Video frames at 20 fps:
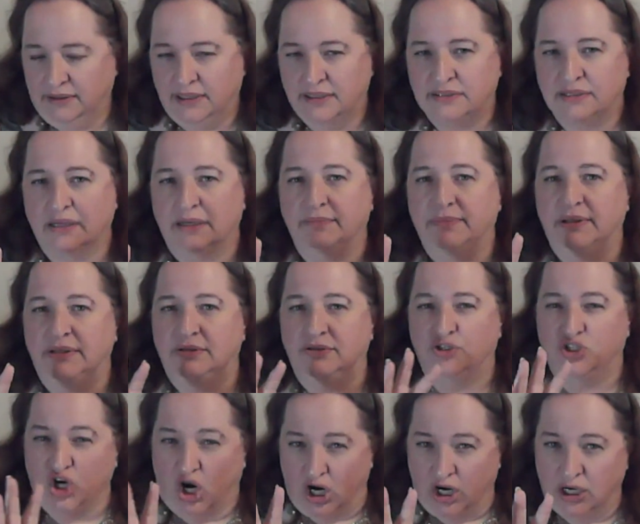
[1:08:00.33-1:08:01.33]
It's going to be
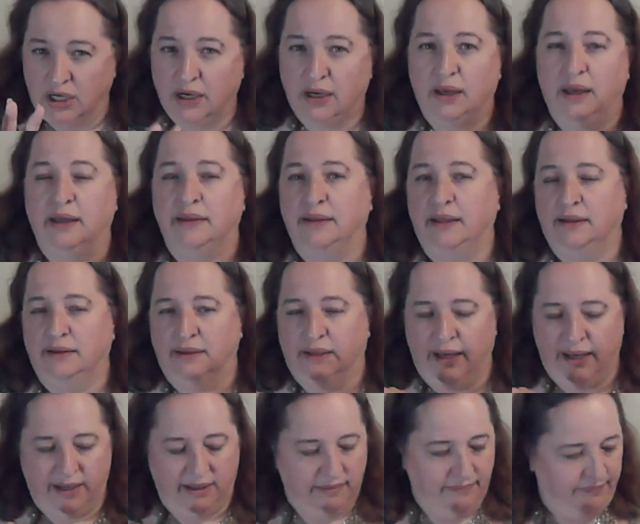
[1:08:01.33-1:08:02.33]
dark and then
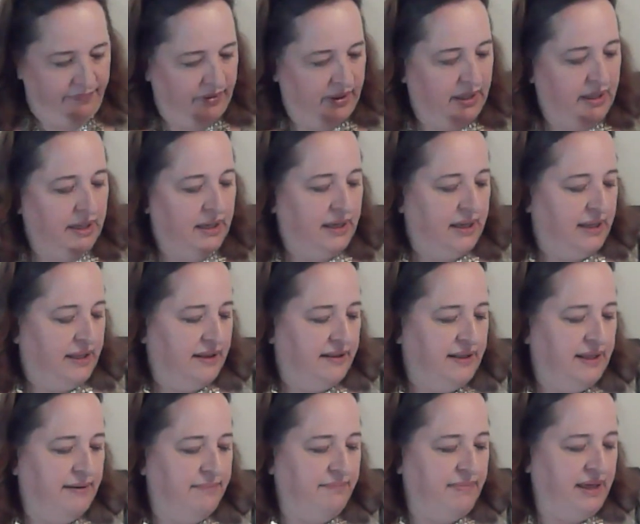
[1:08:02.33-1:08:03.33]
light.
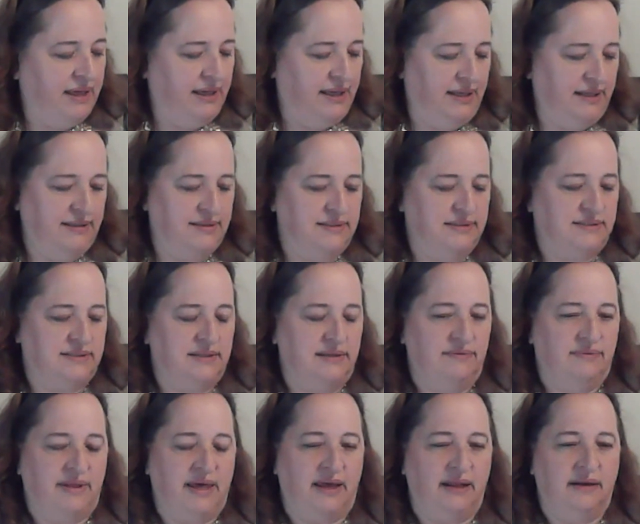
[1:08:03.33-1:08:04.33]
It means
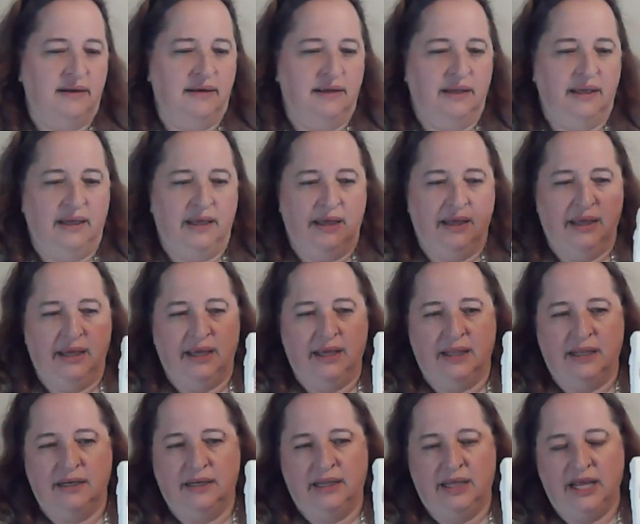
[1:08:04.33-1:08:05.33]
that
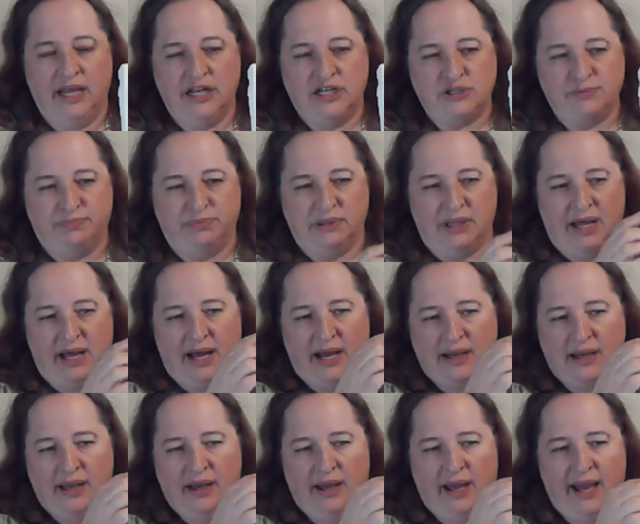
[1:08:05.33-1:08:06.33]
in each
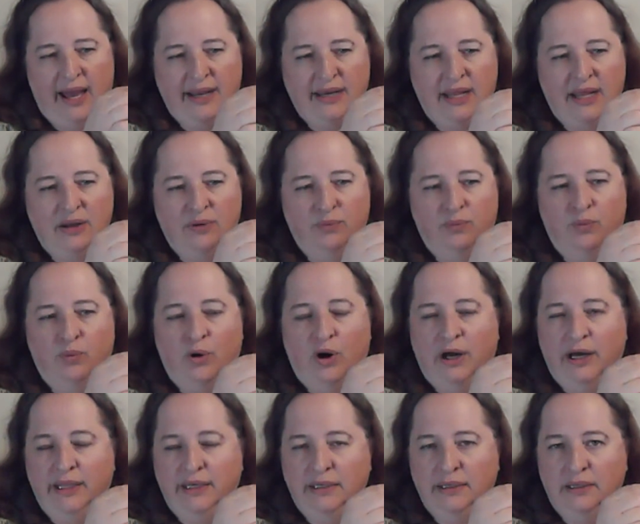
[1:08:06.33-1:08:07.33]
block, I need
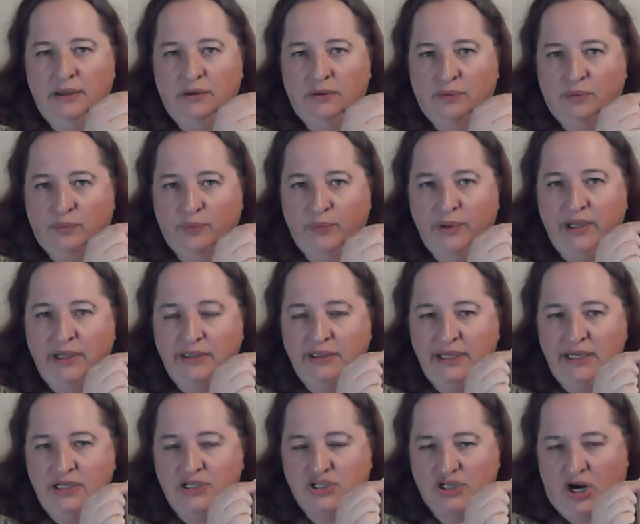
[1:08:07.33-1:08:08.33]
one
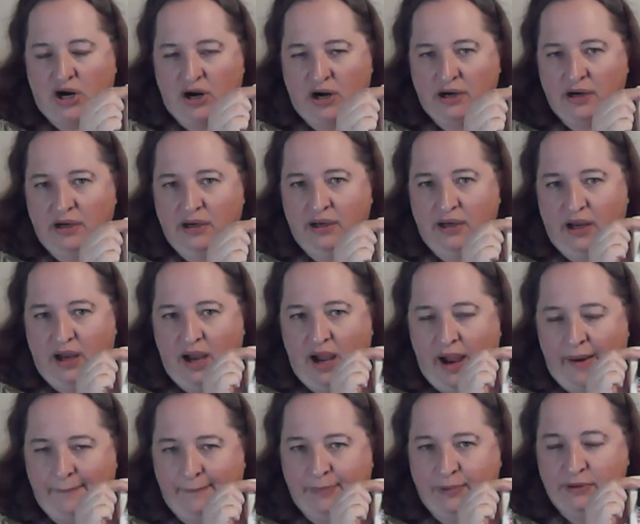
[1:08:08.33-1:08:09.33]
really dark
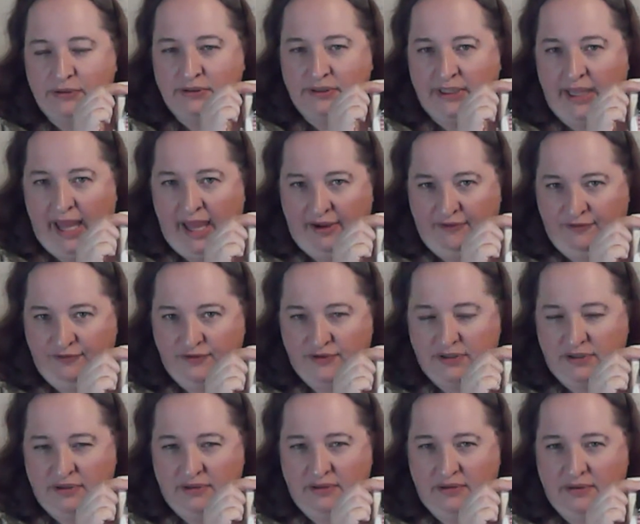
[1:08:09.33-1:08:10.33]
upper
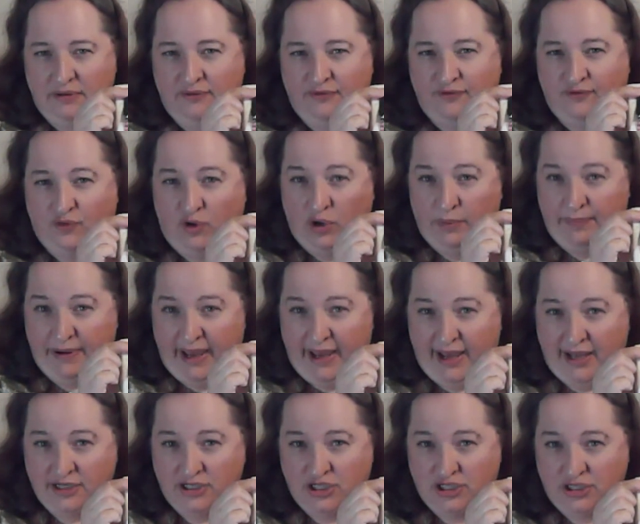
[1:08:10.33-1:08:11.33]
left
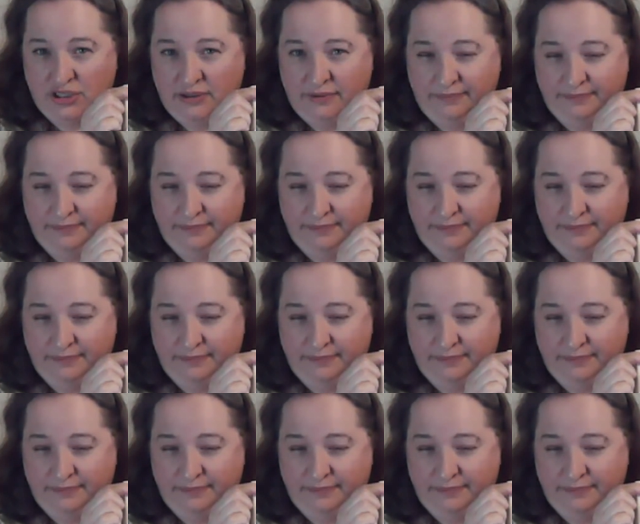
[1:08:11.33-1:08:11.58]
4-patch